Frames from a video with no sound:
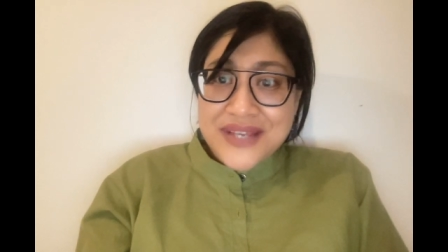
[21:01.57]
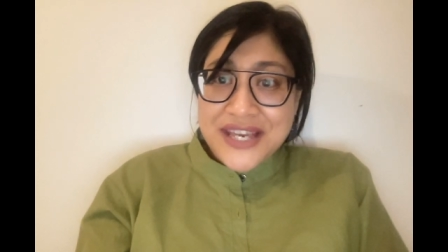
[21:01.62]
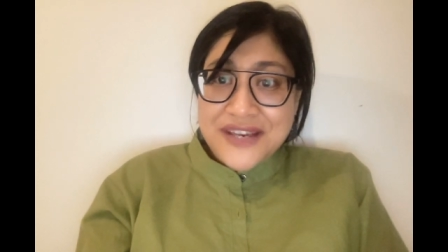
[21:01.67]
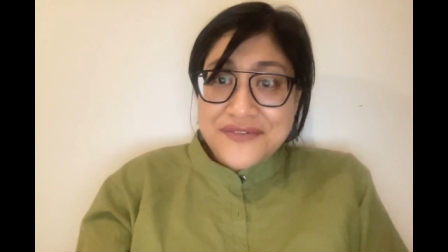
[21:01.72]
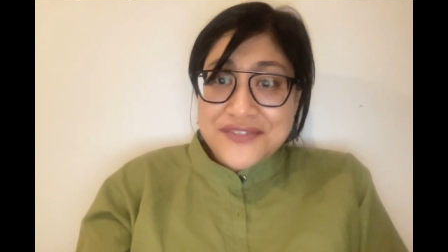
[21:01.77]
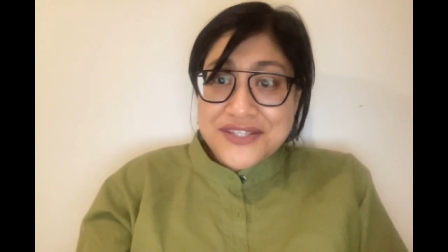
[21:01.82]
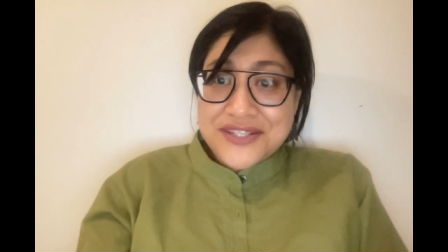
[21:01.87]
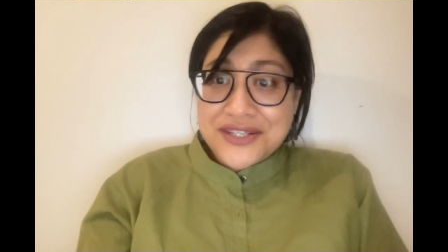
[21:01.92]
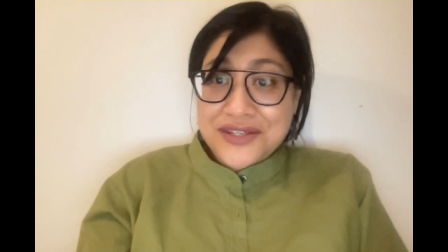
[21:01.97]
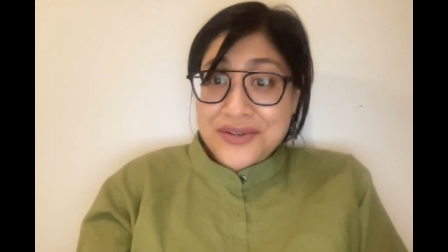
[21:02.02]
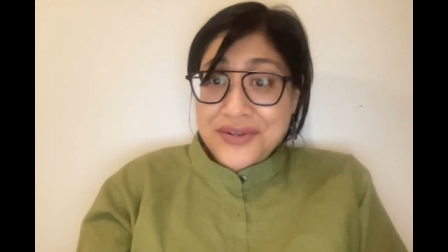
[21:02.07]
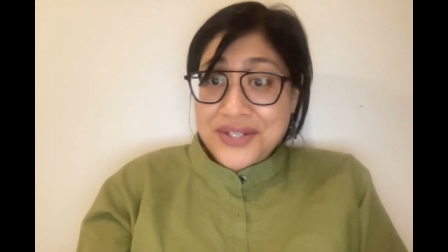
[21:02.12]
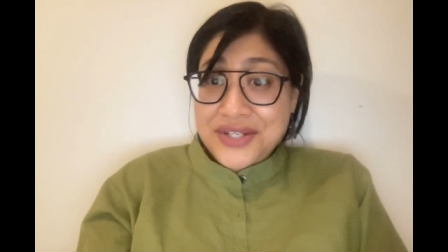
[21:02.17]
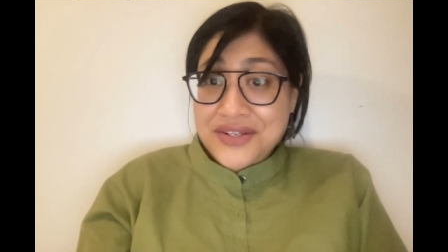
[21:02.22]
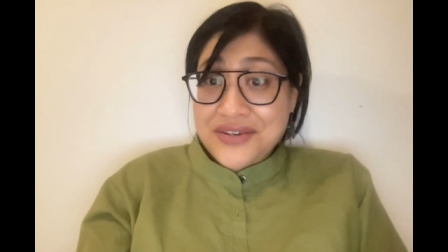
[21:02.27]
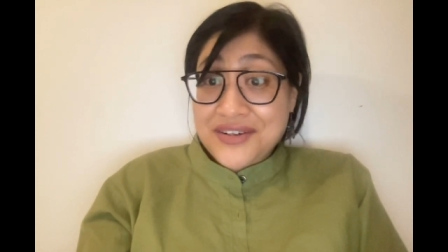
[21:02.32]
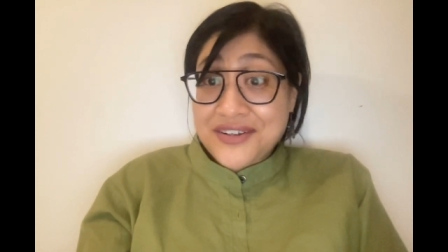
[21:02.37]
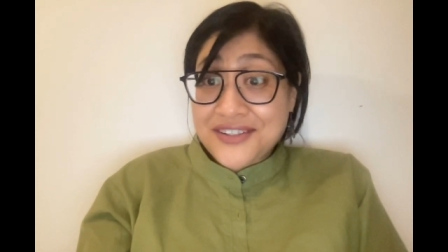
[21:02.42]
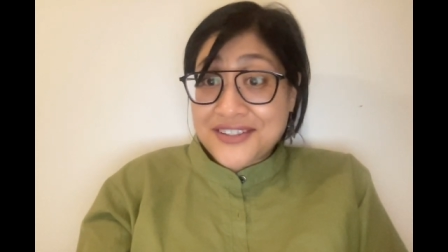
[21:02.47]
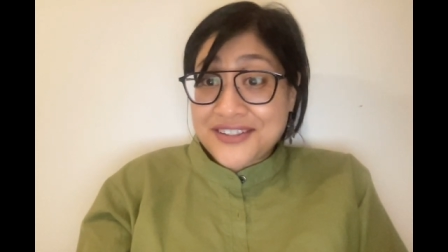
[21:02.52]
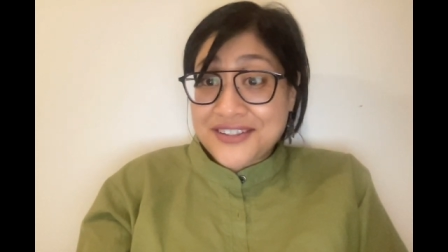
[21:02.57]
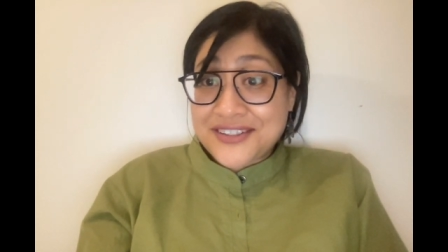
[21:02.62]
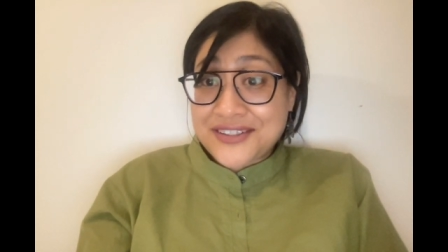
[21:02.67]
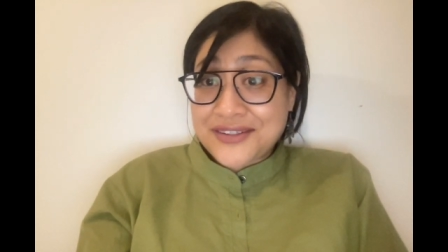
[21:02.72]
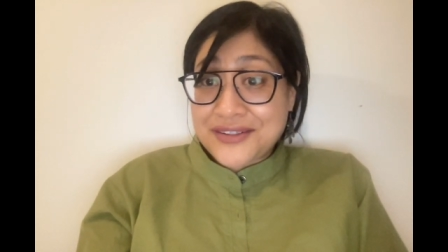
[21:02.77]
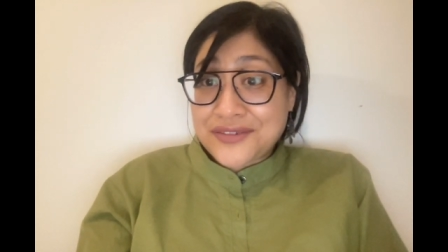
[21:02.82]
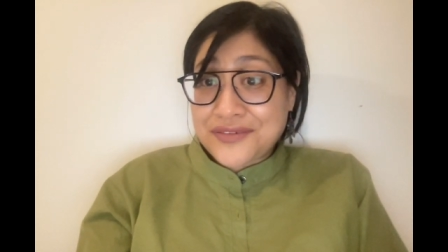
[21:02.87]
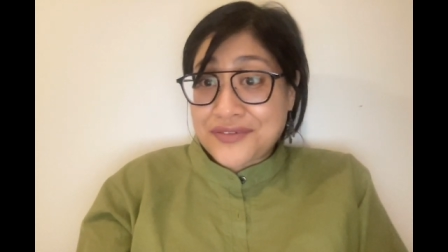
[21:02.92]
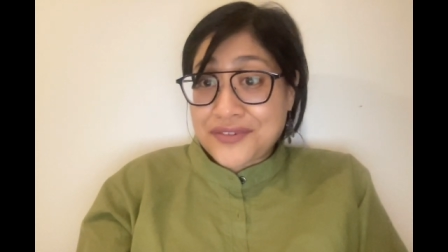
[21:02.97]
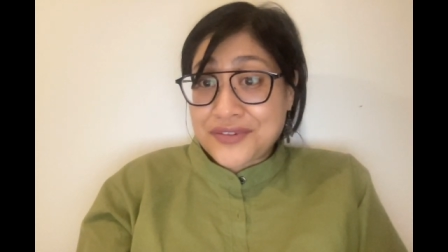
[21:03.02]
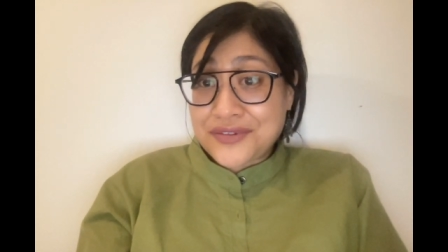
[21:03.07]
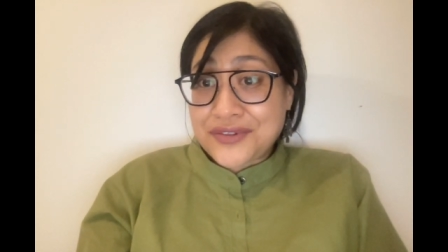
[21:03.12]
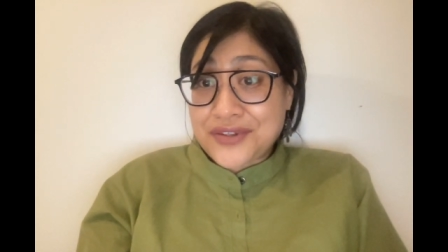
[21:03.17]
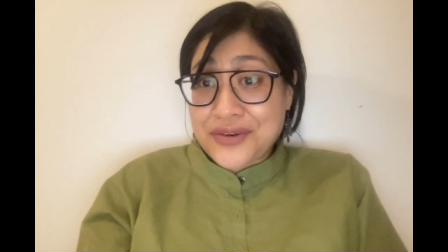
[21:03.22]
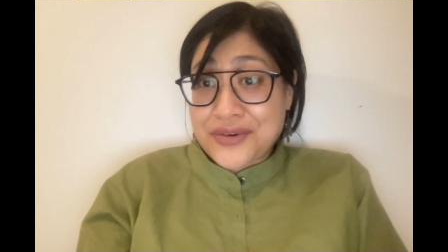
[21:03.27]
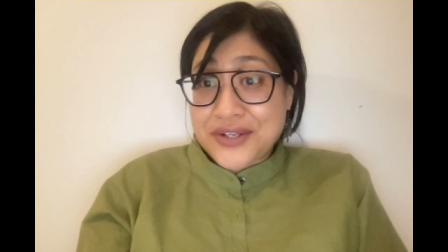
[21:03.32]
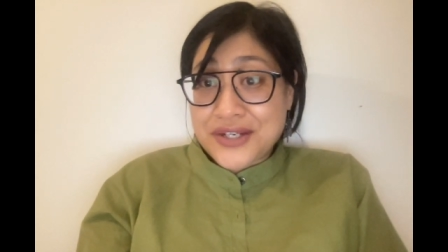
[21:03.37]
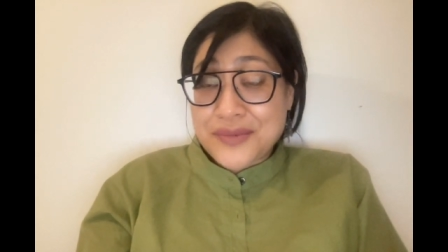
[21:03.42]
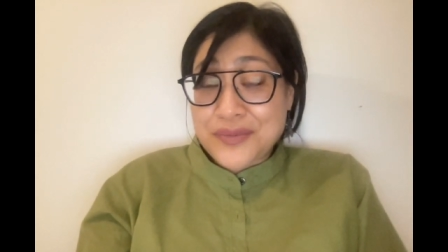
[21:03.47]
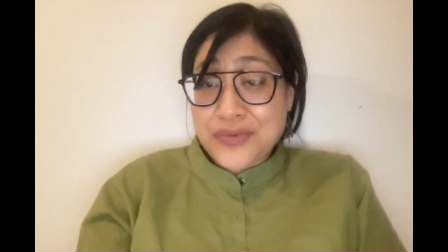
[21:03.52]
have security called on you if you
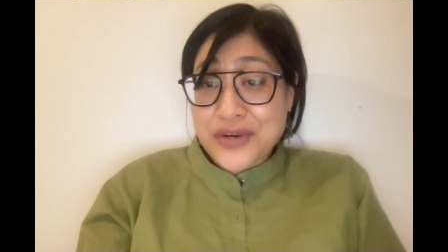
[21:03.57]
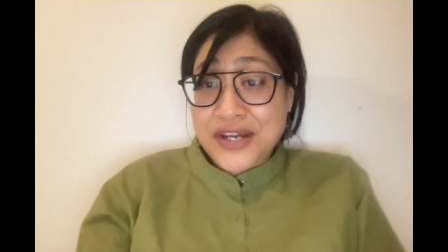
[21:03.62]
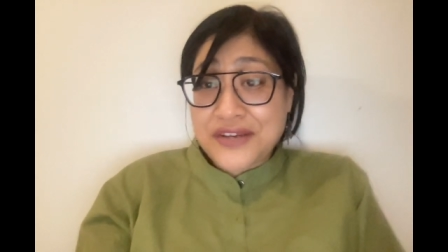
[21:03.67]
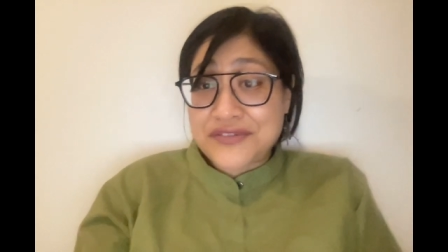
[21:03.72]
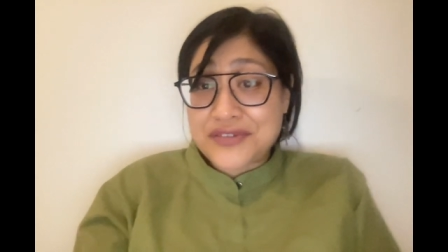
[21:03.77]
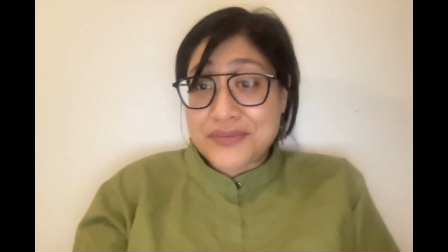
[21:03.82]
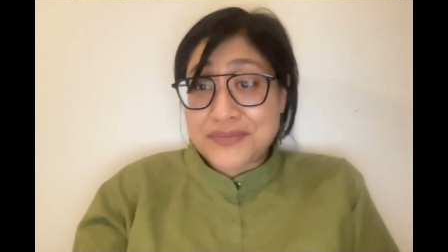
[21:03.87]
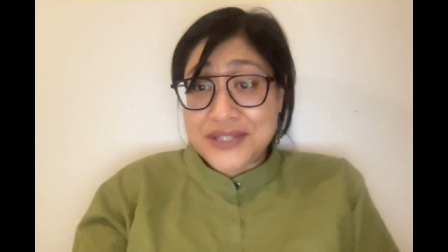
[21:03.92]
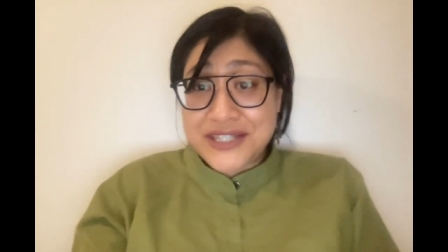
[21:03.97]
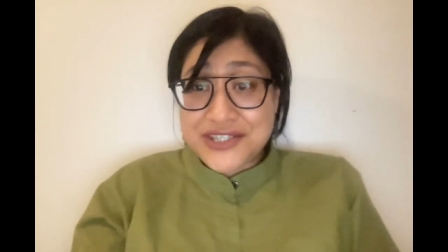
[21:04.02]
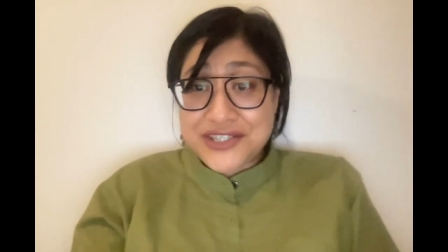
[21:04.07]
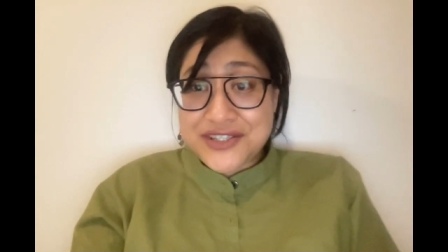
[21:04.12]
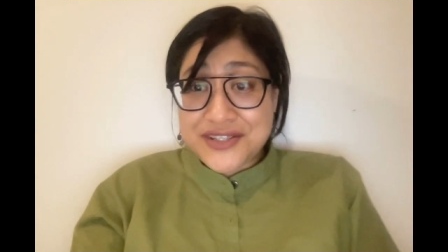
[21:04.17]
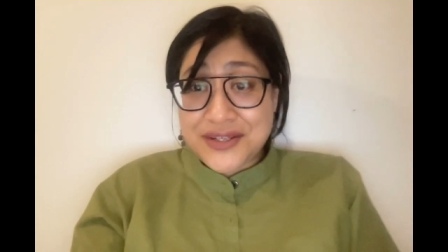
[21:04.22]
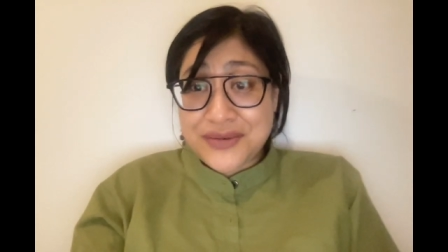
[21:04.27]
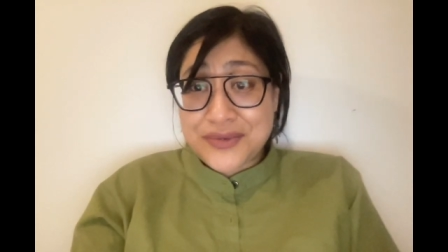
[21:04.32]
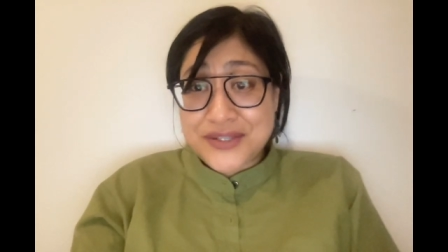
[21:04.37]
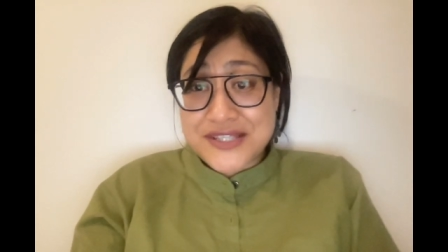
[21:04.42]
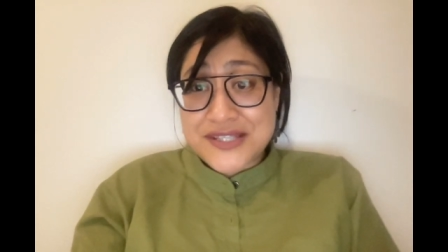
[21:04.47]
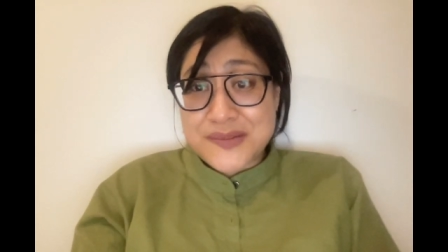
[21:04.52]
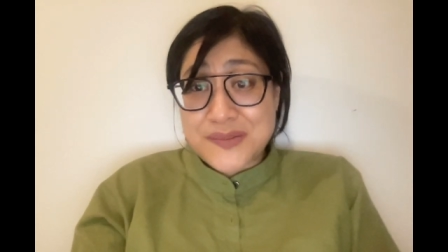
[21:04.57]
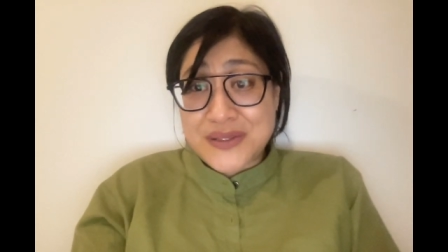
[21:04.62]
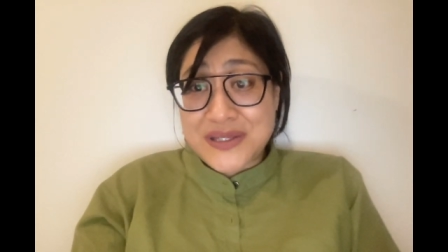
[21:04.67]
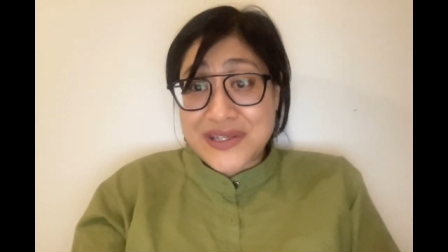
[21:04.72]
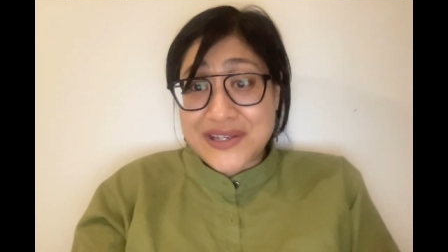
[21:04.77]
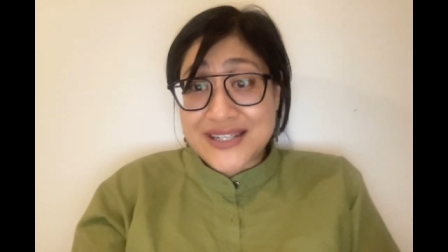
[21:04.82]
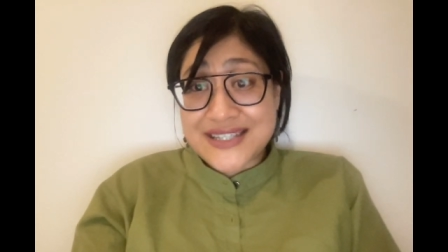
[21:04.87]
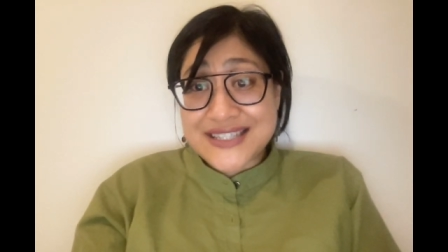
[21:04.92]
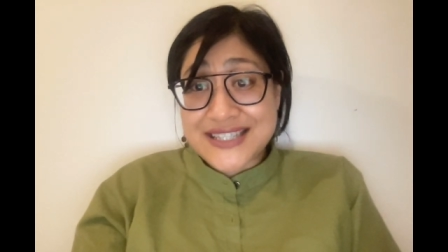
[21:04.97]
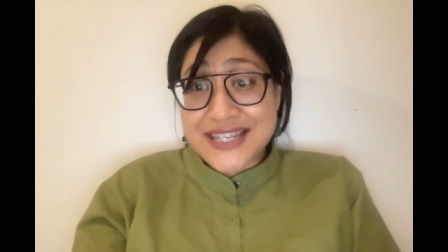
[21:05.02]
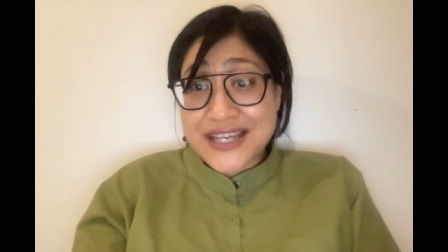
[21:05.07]
go on a private beach that once belonged